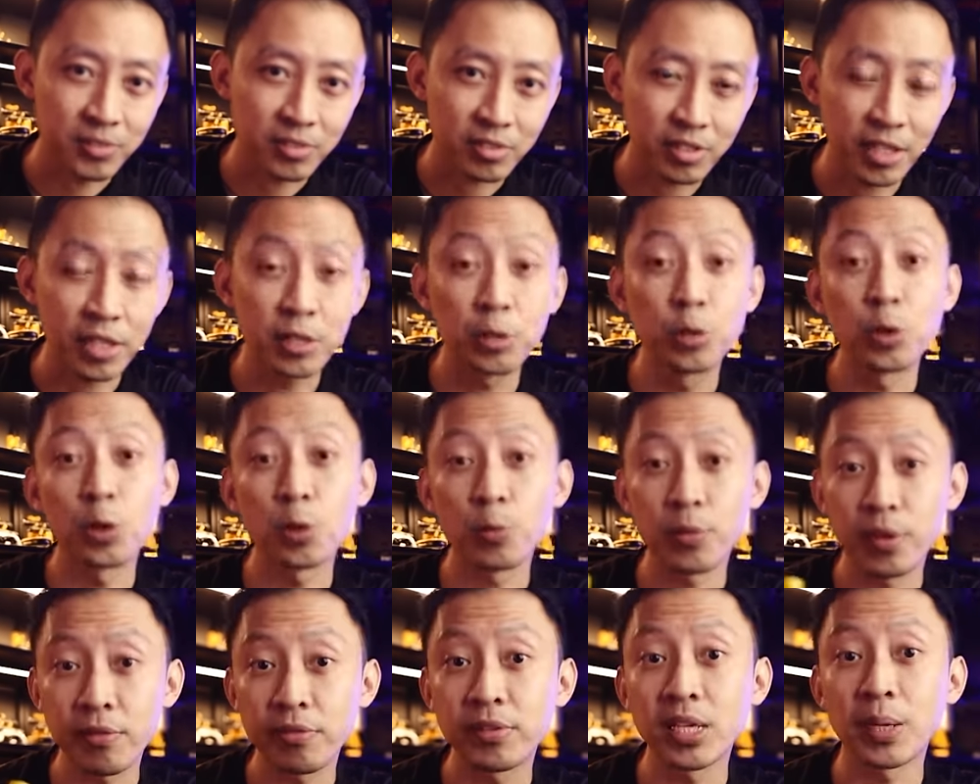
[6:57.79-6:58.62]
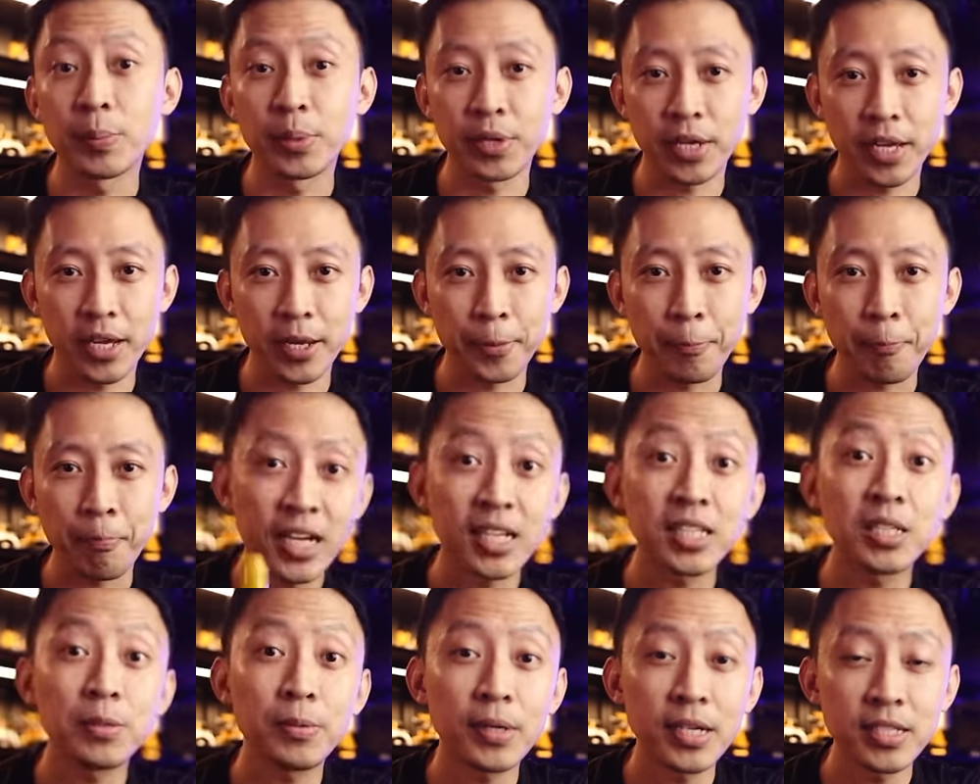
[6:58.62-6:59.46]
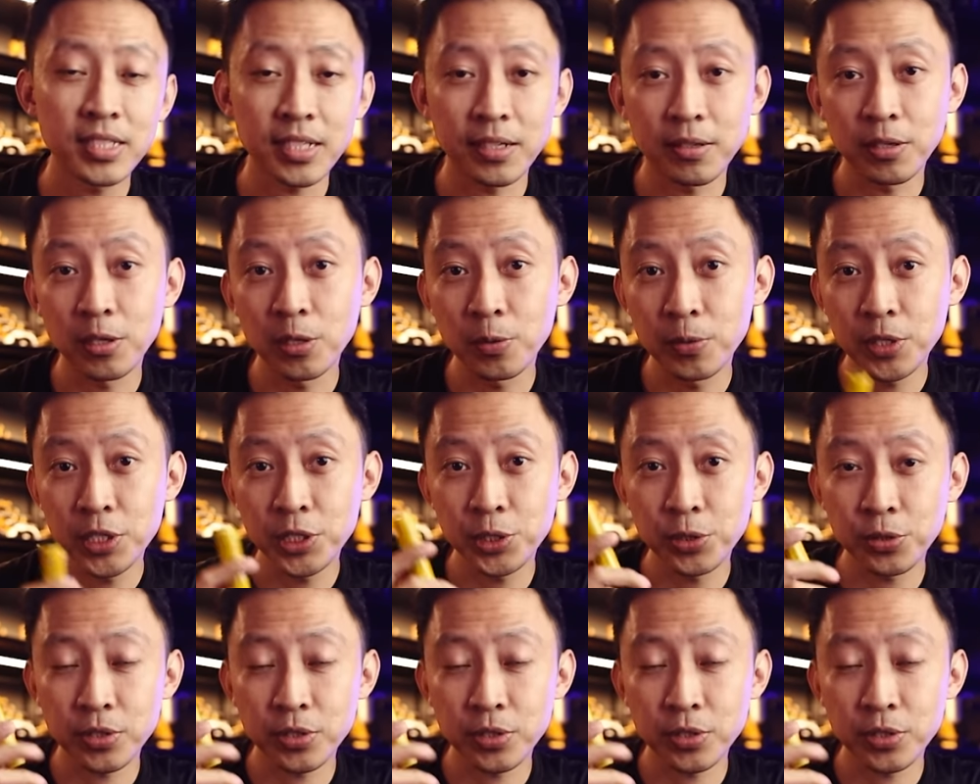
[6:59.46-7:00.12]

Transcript: Right, go with AA. Otherwise, I always